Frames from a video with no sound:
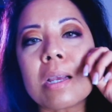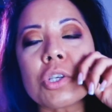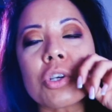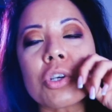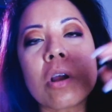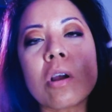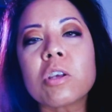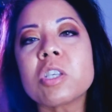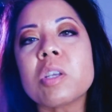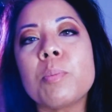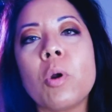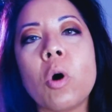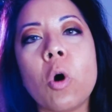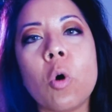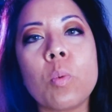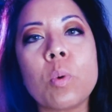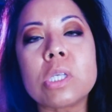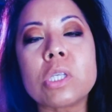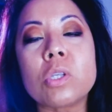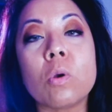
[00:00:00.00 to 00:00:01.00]
your customer
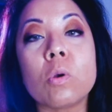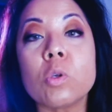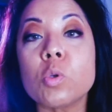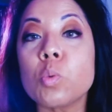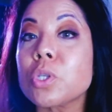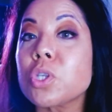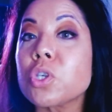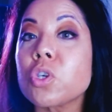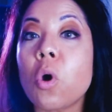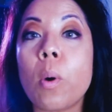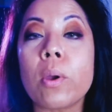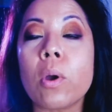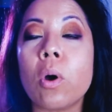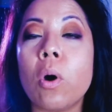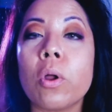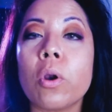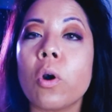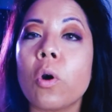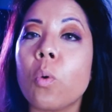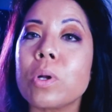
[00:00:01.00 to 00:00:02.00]
always knows what's going
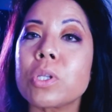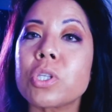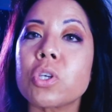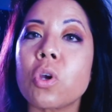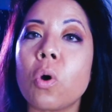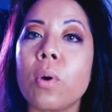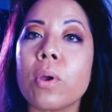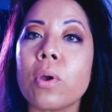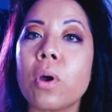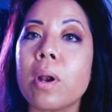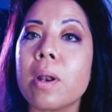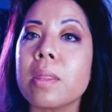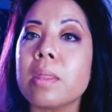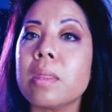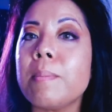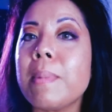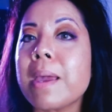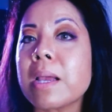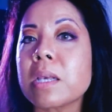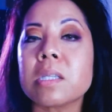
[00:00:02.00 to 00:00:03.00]
on or what's going on in the
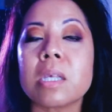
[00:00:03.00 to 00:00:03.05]
mix.